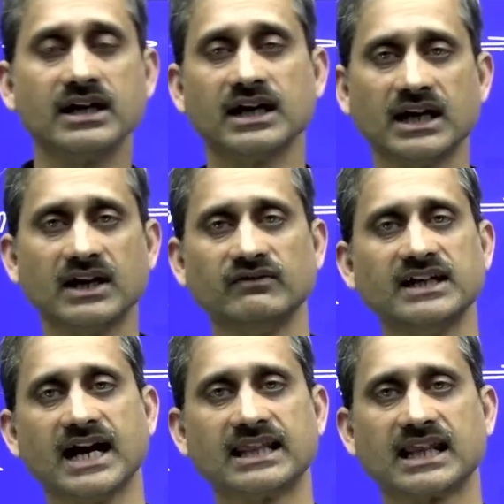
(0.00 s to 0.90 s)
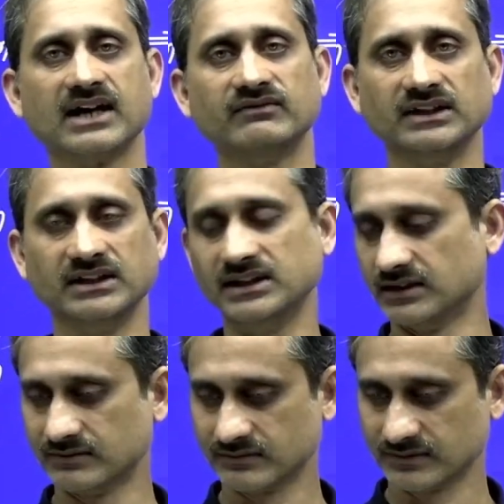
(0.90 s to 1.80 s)
AVLIVE,
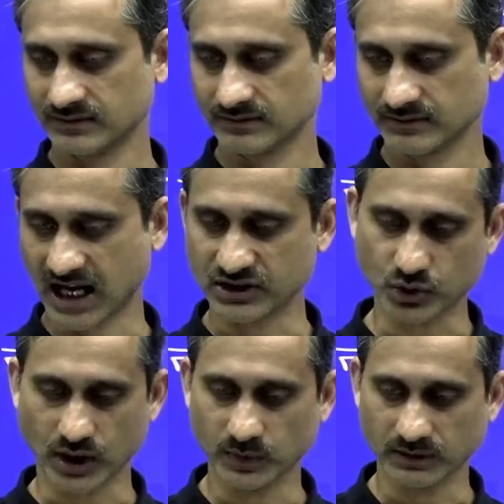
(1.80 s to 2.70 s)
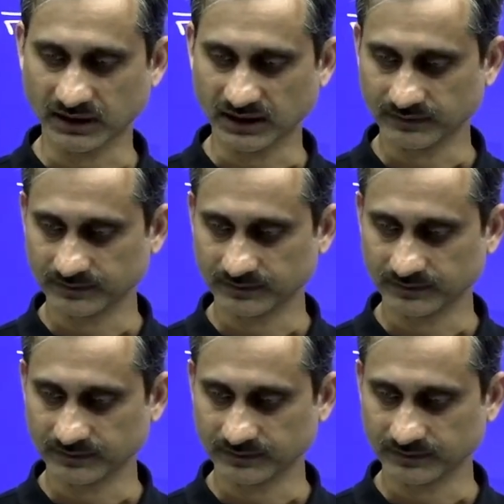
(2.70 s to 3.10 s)
and join with me.